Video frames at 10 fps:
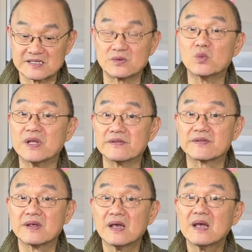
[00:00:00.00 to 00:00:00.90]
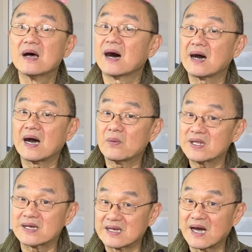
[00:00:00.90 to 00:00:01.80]
and width, I wear
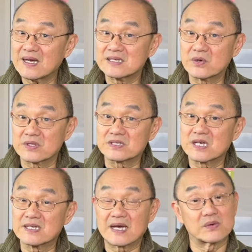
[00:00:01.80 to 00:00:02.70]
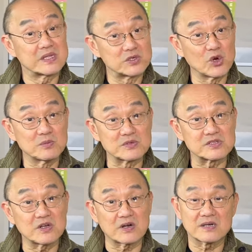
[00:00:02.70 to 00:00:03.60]
the Gardener or the Turnout with a normal
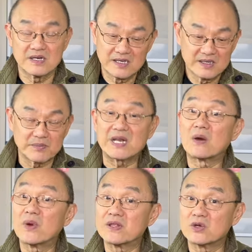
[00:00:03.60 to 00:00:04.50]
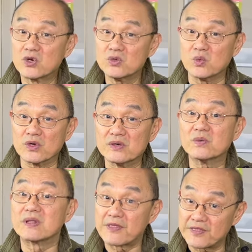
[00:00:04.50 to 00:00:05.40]
sock, but I wear the Goodwood
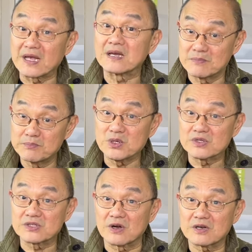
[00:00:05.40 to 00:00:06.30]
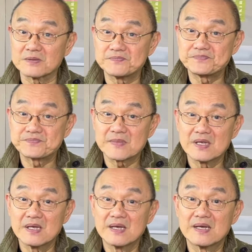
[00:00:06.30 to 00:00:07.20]
with a thick boot sock.
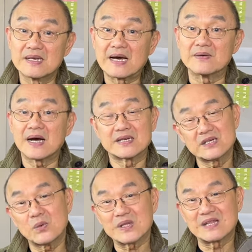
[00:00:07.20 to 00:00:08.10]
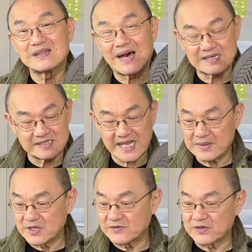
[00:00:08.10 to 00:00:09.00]
Now, I don't know what the last
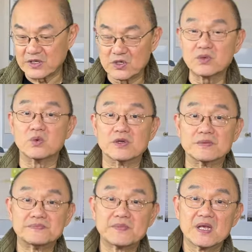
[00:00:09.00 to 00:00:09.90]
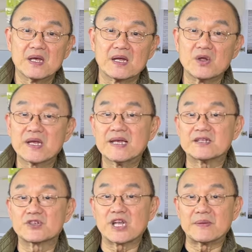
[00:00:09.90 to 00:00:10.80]
name is for the Goodwood. Looking at the
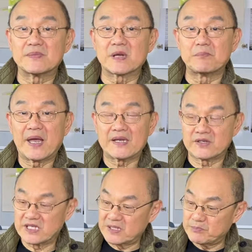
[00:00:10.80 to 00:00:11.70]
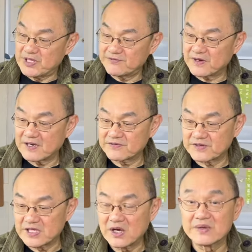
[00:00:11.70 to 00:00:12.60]
shape compared to the B five
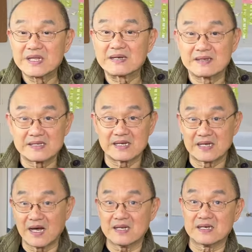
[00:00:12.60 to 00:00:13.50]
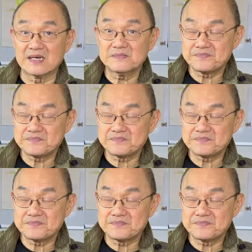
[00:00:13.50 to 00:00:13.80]
three zero in the, in the Gardener